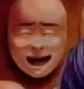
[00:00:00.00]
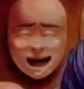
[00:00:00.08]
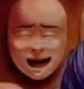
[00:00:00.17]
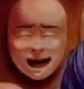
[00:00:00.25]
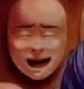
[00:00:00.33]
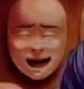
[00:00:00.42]

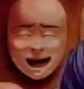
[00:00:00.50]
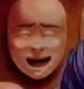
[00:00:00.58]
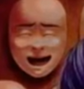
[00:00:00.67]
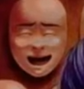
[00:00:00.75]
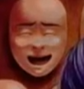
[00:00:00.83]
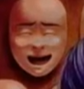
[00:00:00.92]

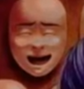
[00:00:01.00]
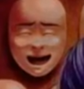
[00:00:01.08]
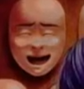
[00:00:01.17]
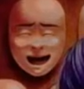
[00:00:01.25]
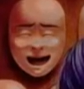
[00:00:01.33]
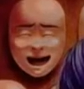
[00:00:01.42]

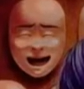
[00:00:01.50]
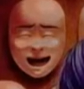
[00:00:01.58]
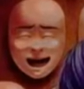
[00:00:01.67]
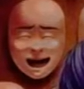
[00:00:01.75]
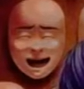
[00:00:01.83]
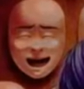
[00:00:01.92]

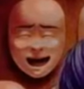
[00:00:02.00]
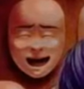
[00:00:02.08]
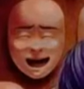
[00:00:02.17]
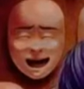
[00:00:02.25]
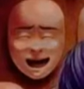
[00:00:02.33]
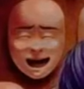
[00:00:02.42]

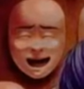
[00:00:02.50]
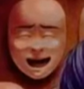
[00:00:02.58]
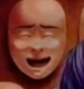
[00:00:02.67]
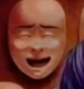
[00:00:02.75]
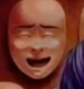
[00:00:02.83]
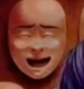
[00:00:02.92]

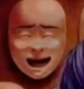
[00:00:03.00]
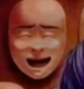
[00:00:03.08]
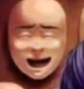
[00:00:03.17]
(silence)